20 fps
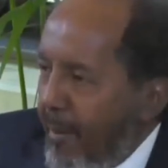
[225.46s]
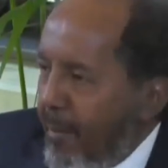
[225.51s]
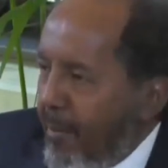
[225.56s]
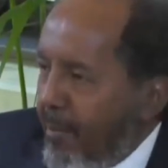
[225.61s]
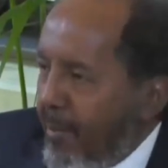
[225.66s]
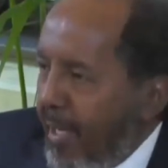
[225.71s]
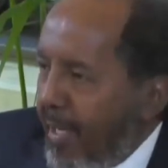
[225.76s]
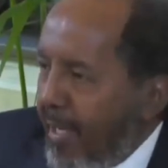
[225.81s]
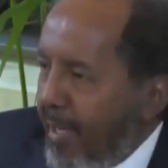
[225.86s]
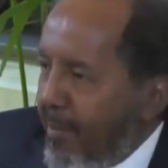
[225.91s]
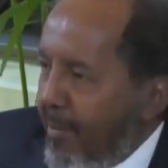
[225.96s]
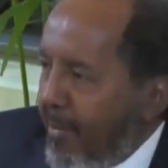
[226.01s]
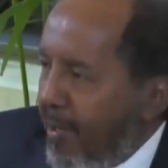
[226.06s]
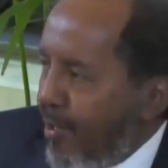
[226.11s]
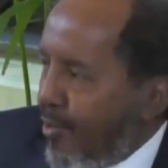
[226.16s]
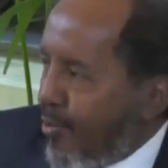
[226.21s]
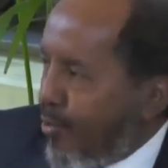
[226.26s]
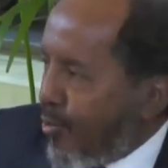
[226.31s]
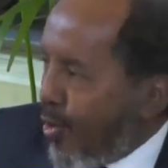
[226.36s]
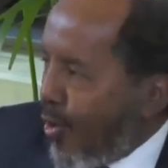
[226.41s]
become
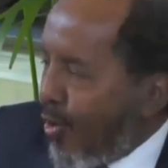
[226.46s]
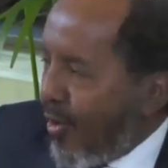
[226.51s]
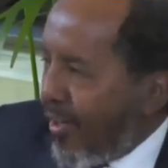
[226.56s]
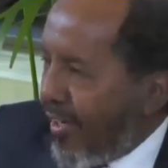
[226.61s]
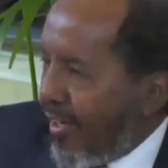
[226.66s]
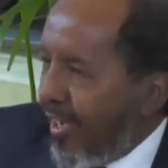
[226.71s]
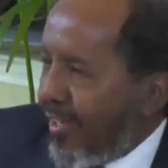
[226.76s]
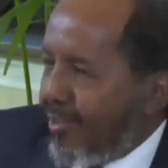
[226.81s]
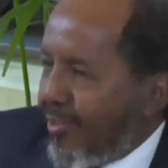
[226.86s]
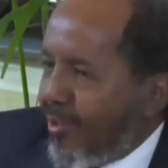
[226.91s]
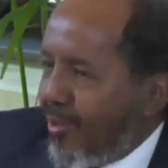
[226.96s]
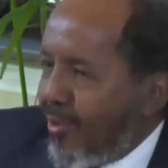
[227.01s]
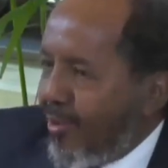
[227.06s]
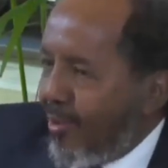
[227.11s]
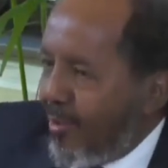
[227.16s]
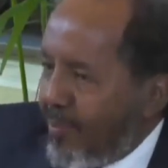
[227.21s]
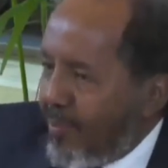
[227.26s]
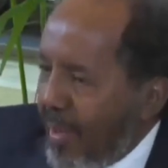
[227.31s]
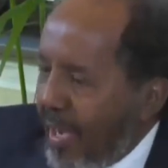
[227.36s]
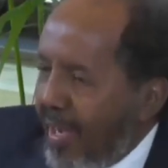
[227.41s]
a strong country
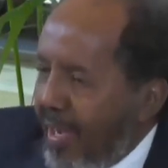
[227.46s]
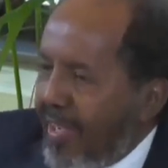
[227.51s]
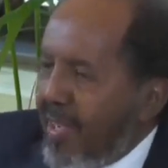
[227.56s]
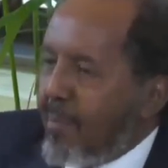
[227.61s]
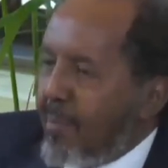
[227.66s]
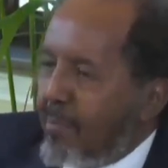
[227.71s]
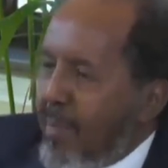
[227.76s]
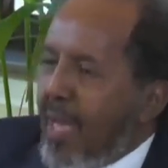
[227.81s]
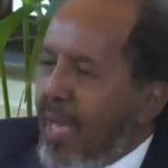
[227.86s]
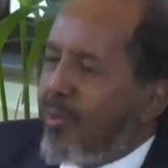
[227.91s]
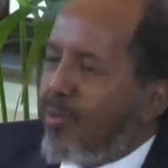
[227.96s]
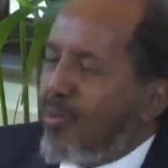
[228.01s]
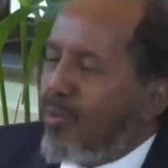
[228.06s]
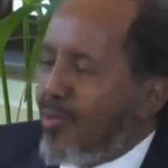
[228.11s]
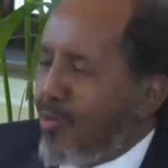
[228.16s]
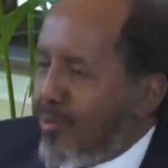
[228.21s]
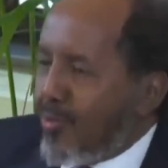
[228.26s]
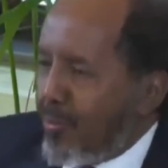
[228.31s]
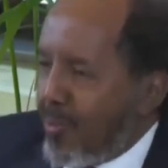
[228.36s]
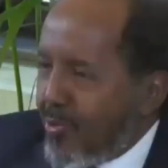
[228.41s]
or again back to
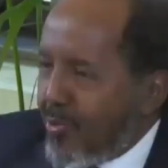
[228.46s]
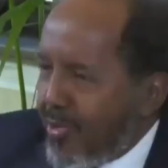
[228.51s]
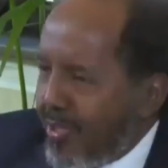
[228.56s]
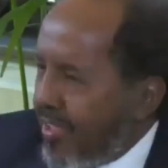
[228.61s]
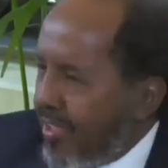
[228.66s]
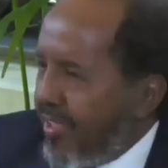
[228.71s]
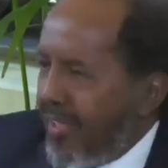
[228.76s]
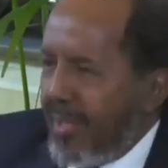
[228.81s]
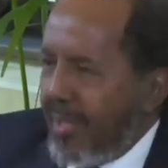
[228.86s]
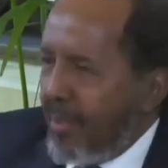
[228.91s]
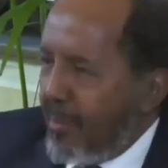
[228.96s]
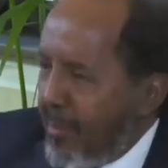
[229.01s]
its position,